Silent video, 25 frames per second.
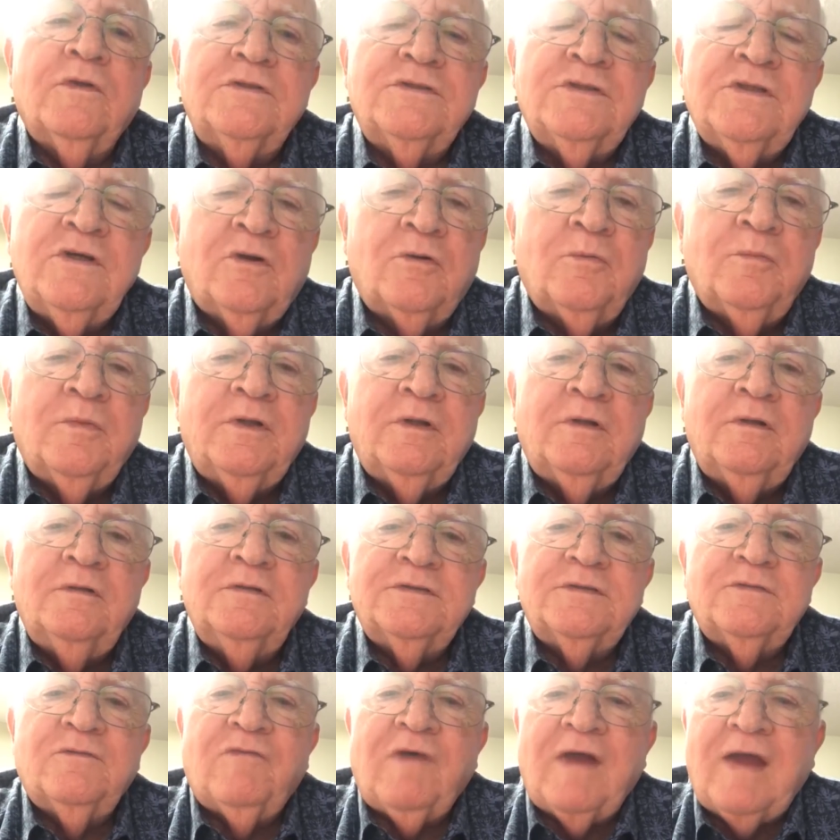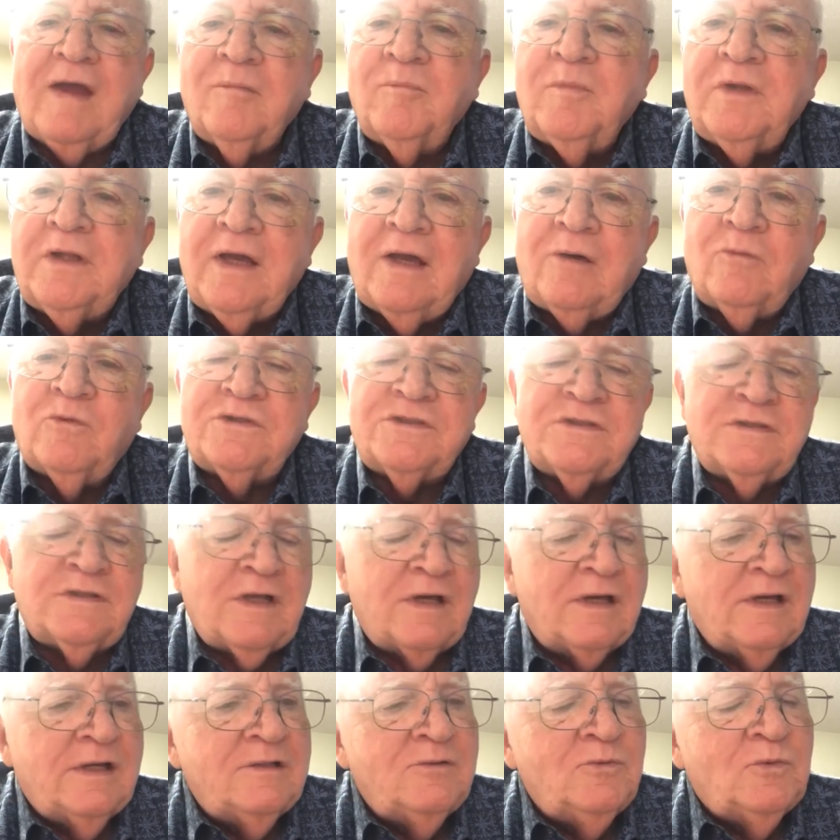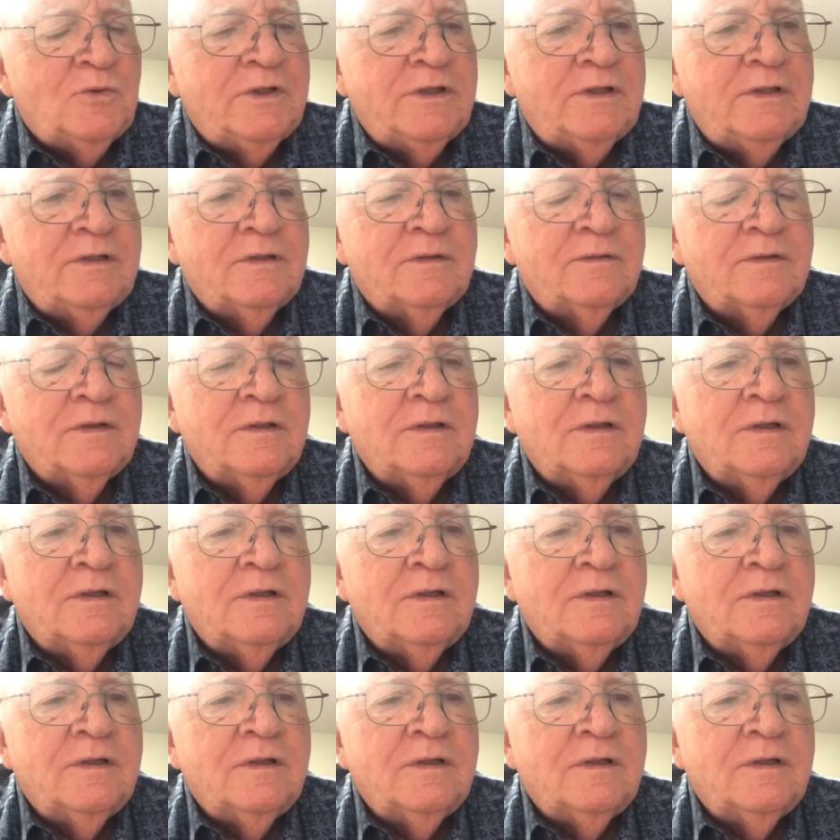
a gentleman's family I was staying with.